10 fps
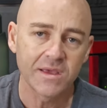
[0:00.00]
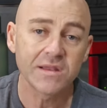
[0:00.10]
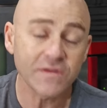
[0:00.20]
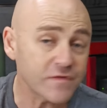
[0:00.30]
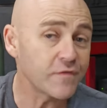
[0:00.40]

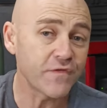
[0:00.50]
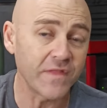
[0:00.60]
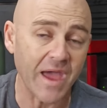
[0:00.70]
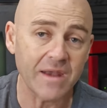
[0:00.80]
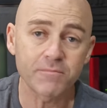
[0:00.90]
Listen for
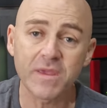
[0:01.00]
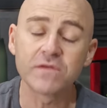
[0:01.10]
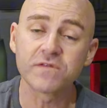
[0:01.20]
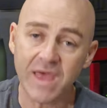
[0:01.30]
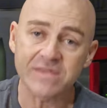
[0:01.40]
that,
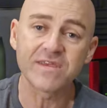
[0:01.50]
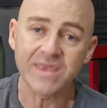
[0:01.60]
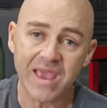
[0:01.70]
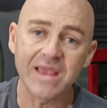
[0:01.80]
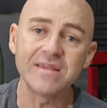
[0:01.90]
because that's,
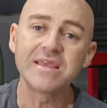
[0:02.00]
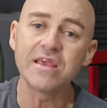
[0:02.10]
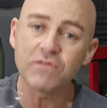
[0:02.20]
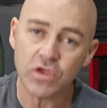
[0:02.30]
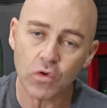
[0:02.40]
again,
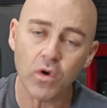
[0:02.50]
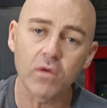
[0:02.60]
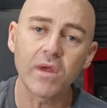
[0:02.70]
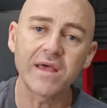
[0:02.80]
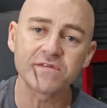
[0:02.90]
giving
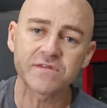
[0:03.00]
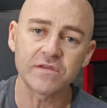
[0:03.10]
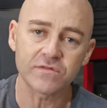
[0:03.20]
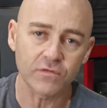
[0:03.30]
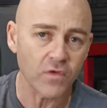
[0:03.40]
you a
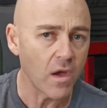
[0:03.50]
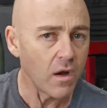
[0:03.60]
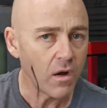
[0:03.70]
sense of